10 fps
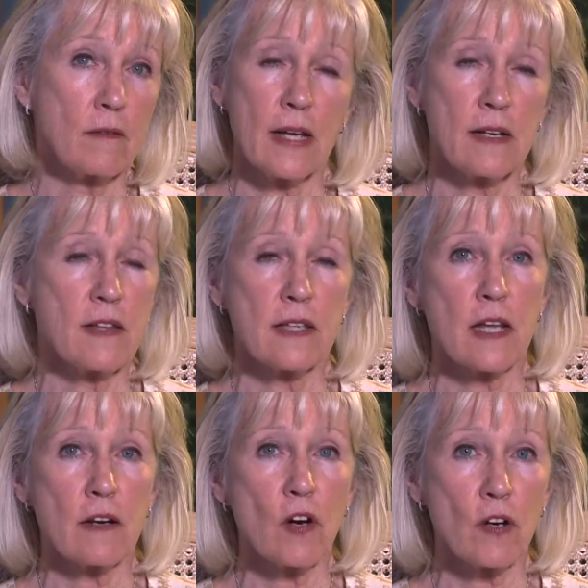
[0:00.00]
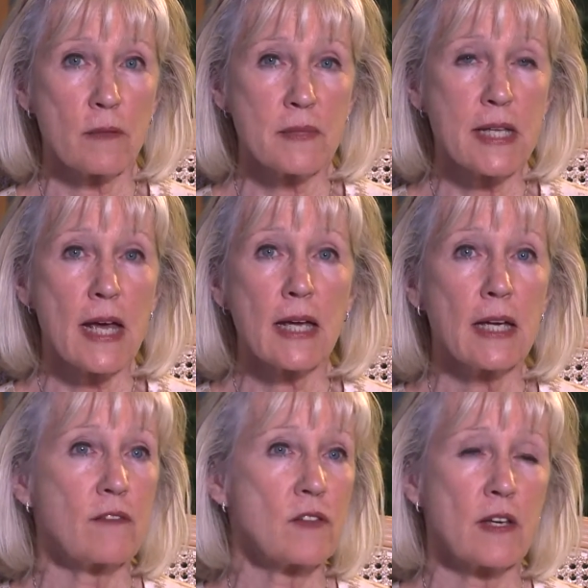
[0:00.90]
anything that I've heard him say,
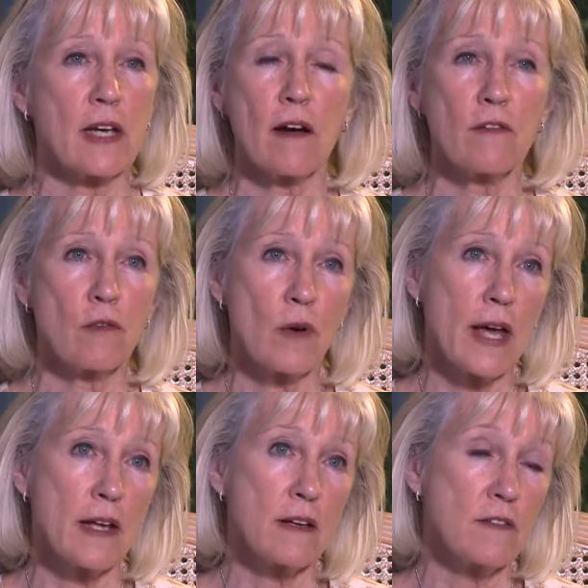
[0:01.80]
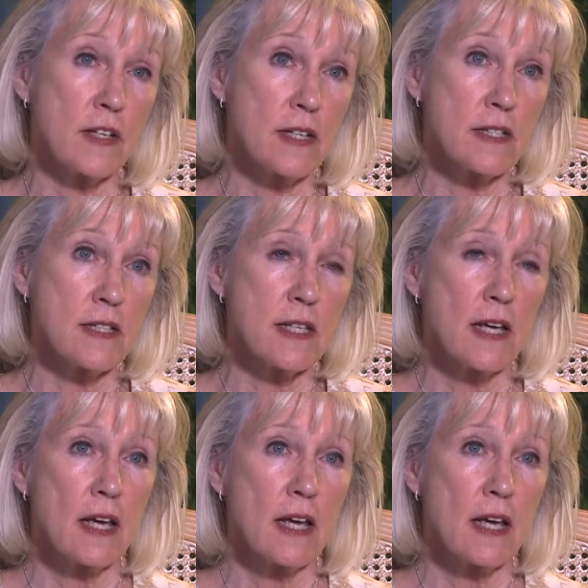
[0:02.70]
everything I've read of his